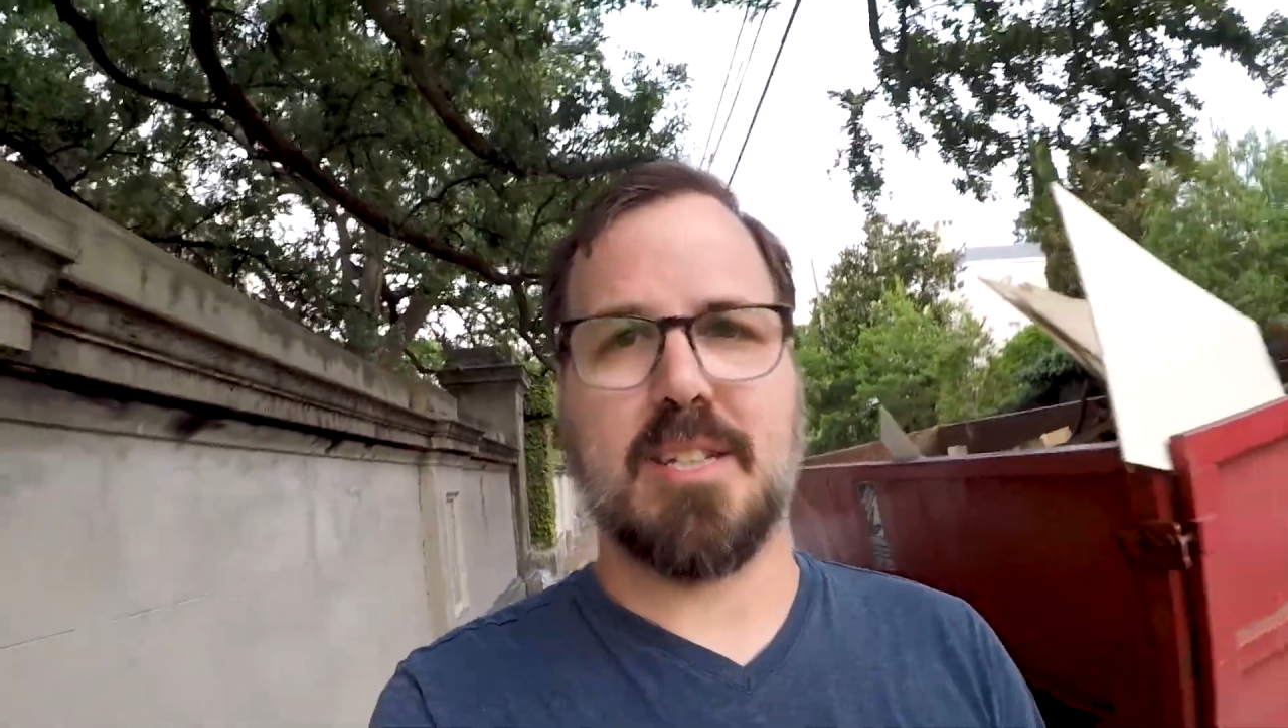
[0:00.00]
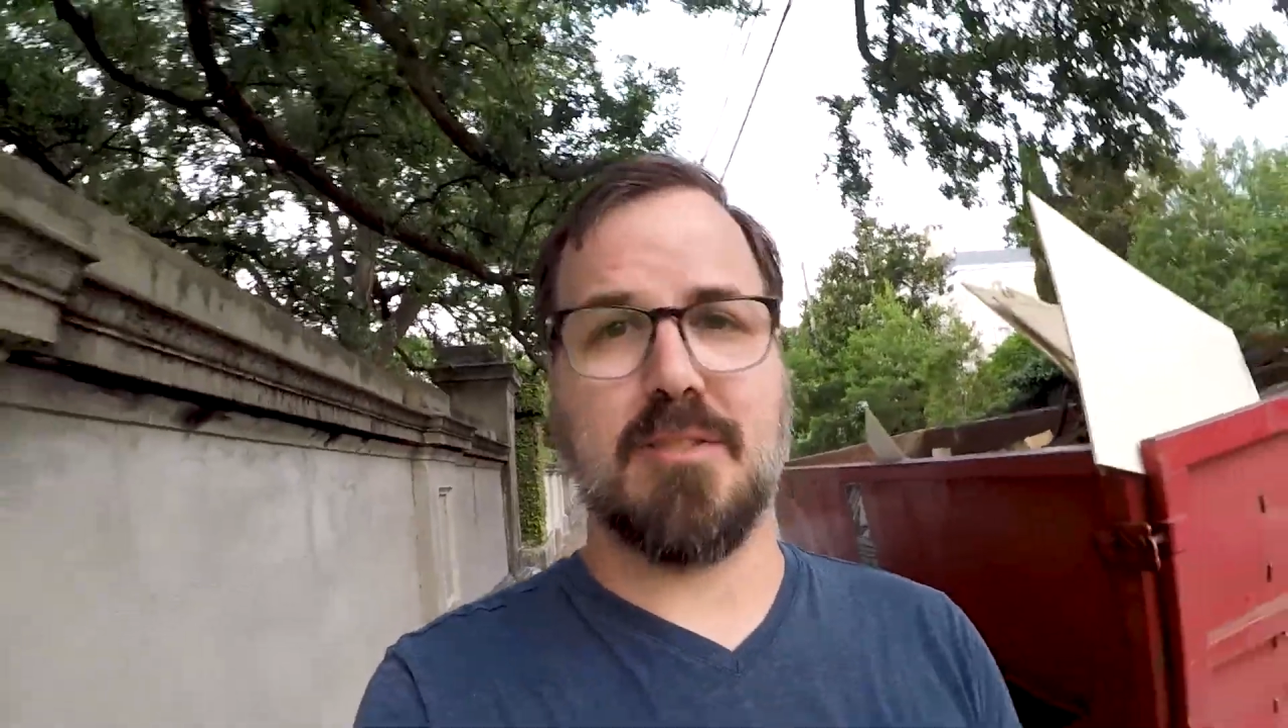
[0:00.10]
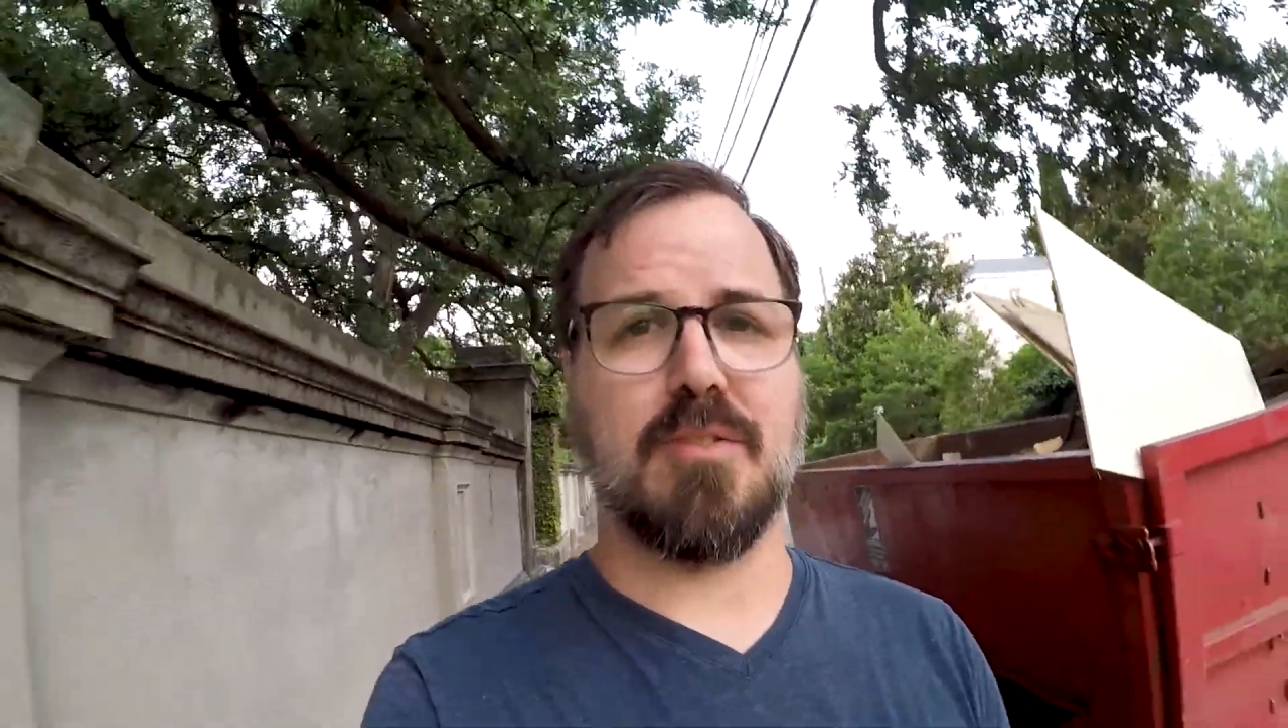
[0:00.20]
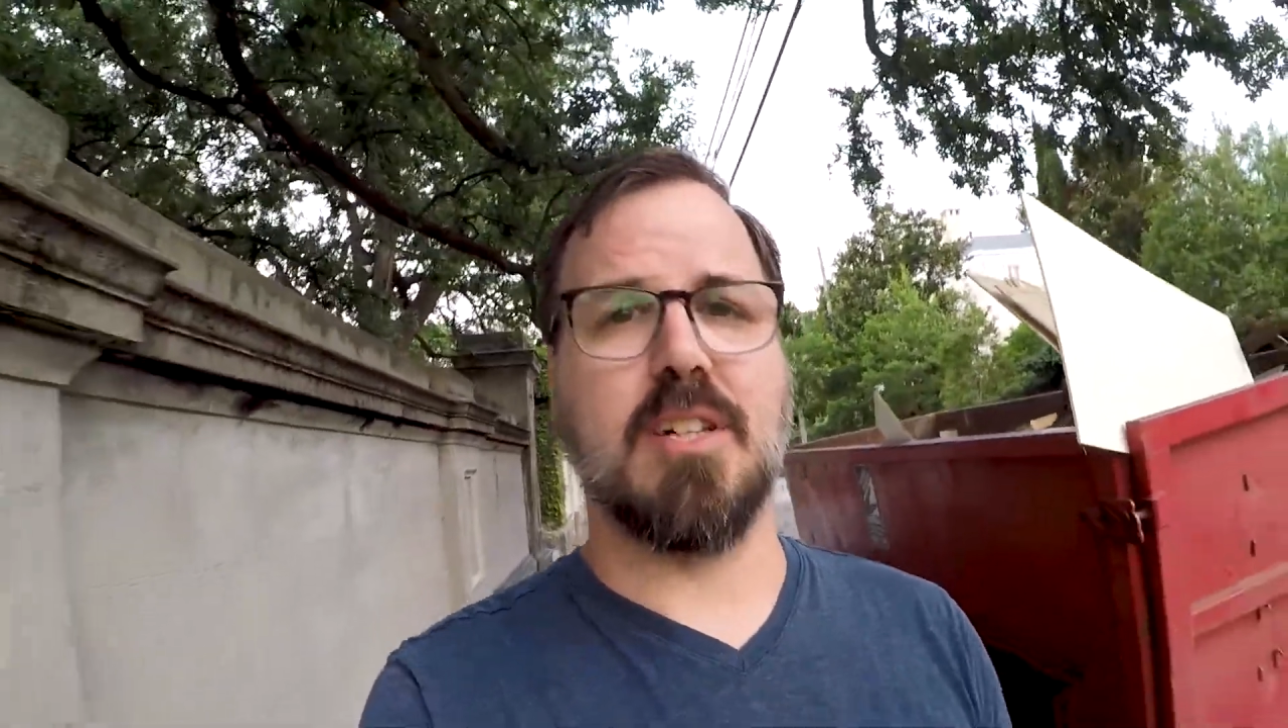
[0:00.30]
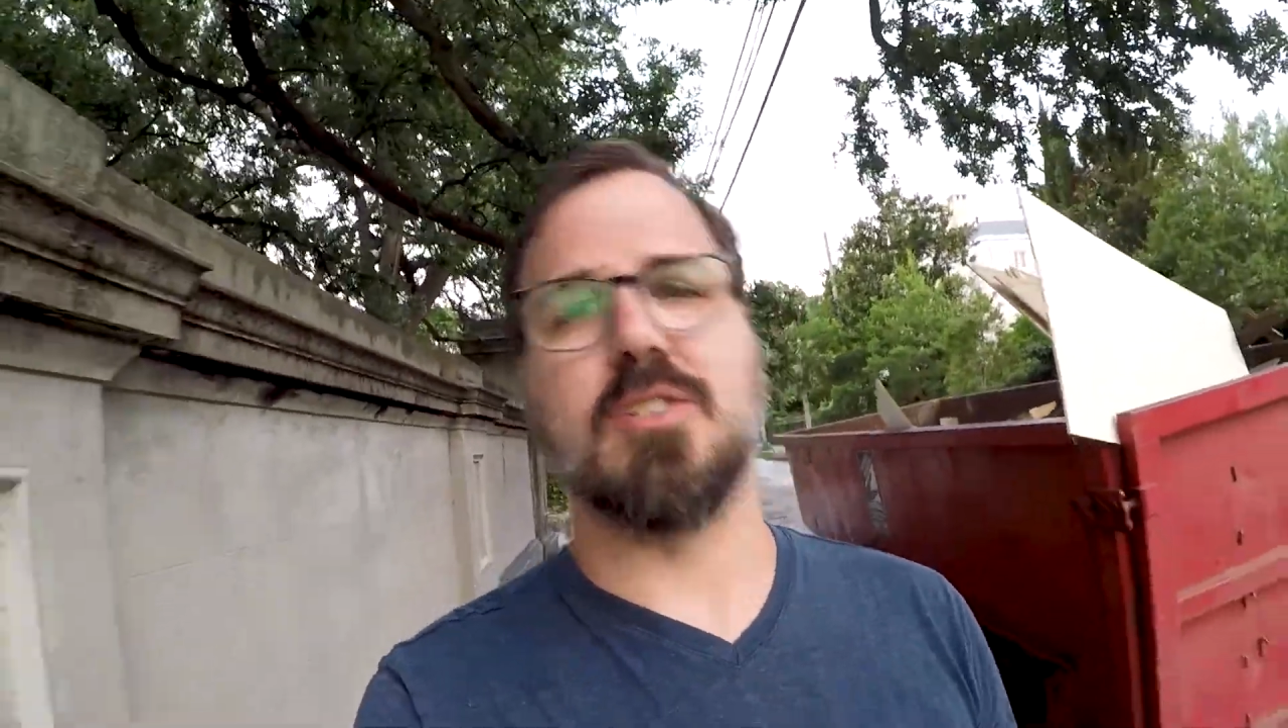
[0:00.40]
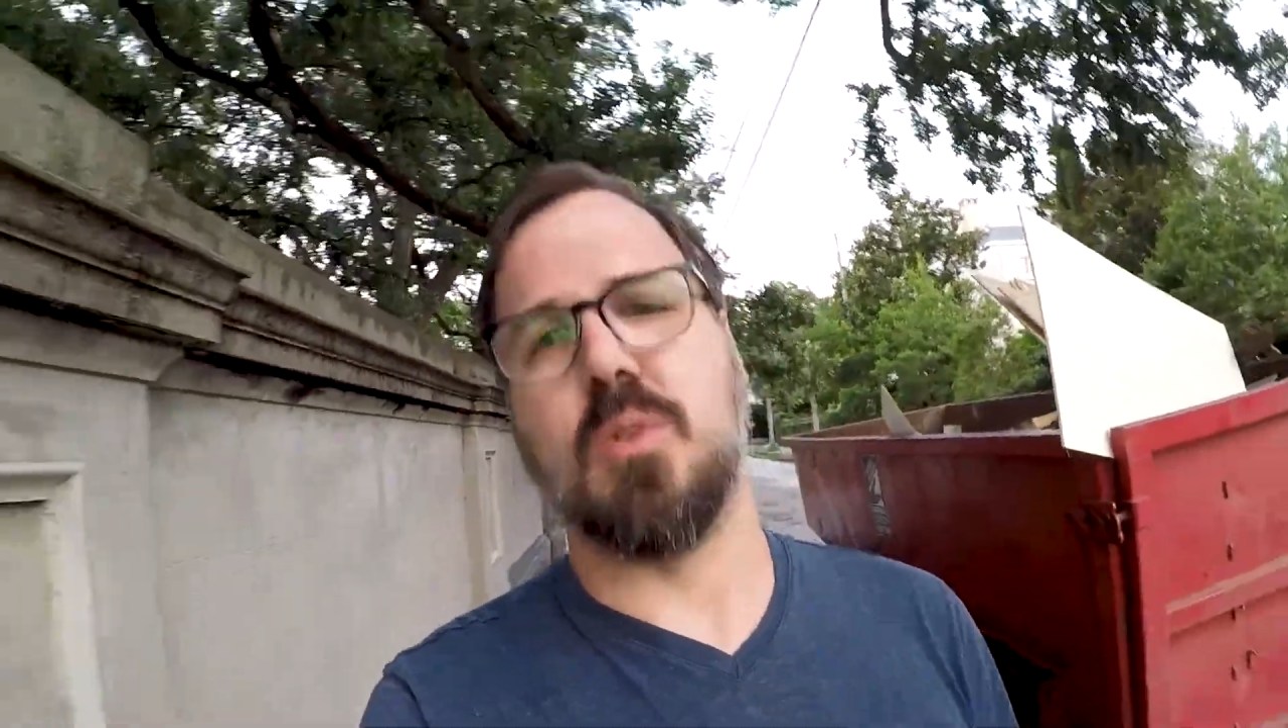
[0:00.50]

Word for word: to the French